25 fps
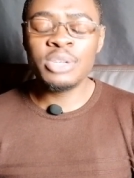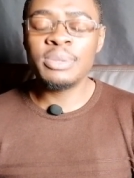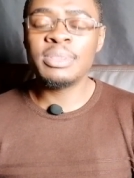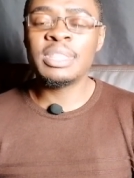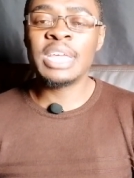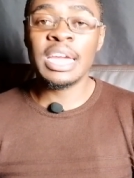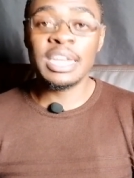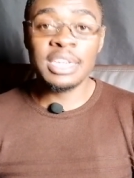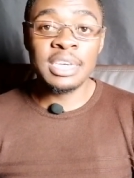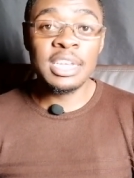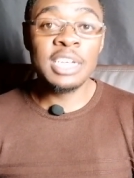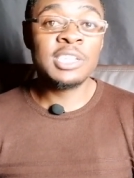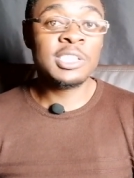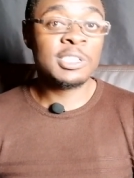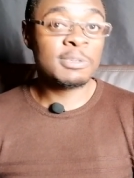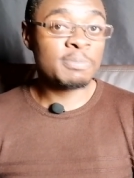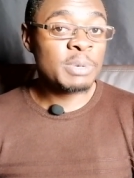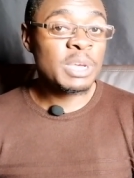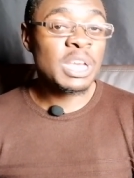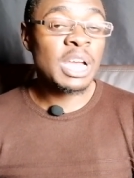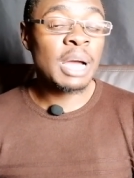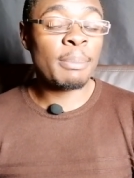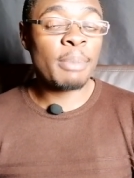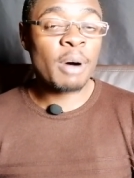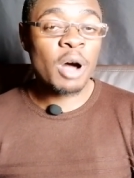They did
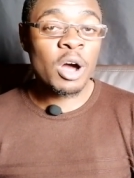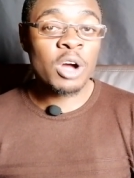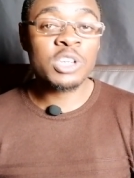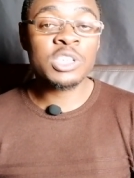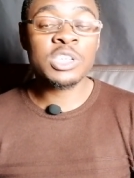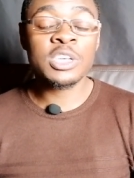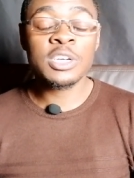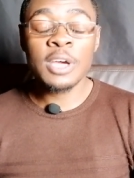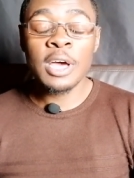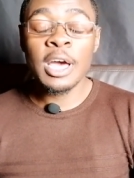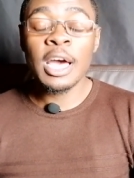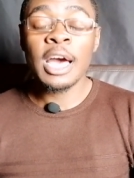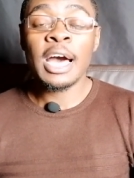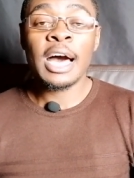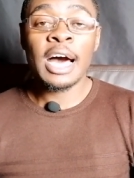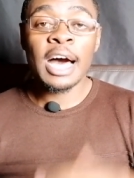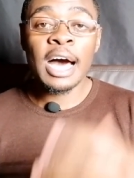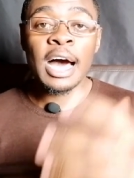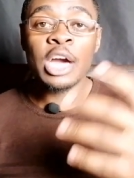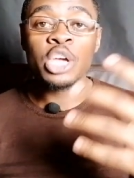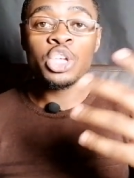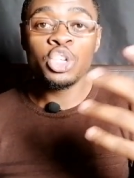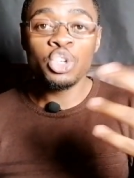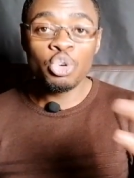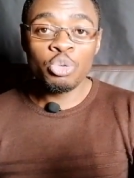speak about
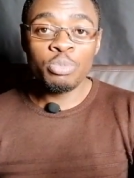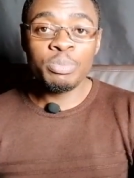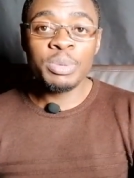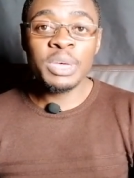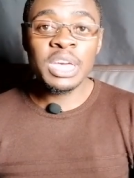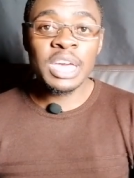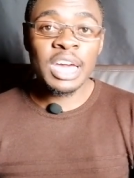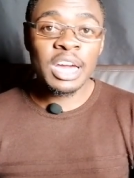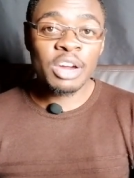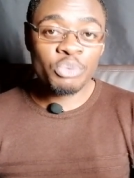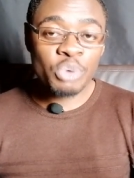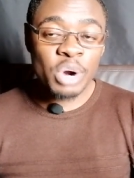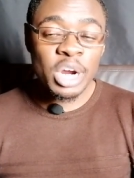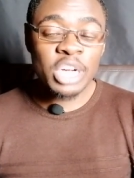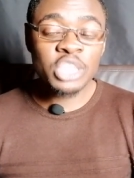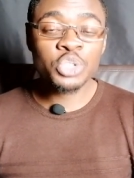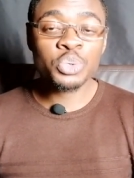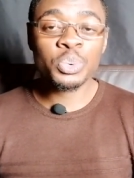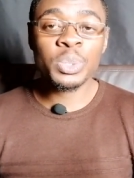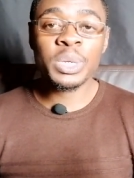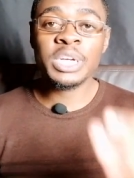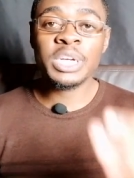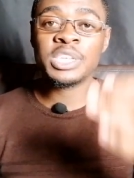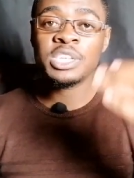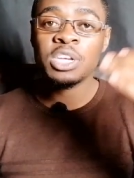uh, you being a
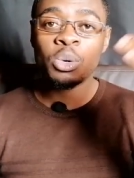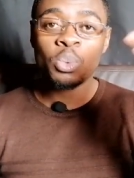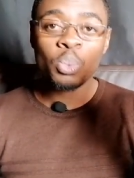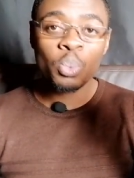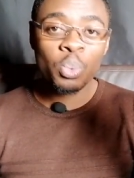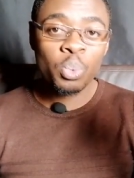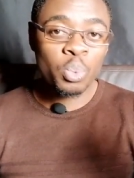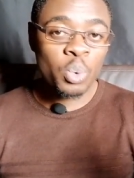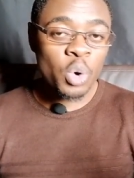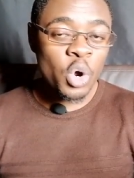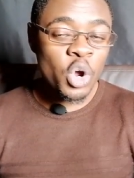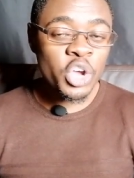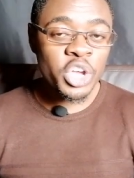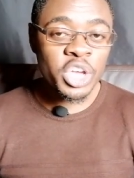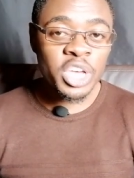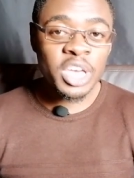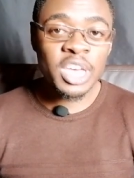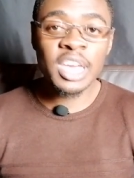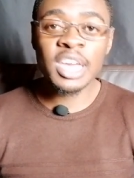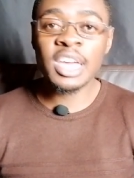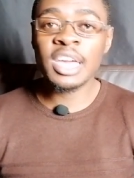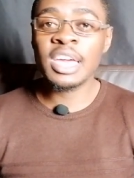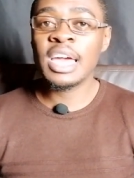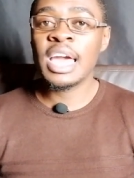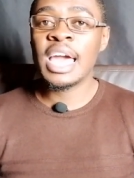graduate and
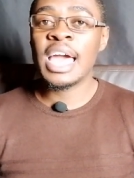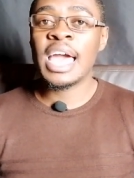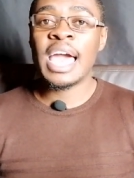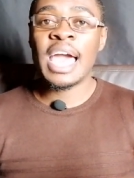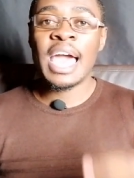working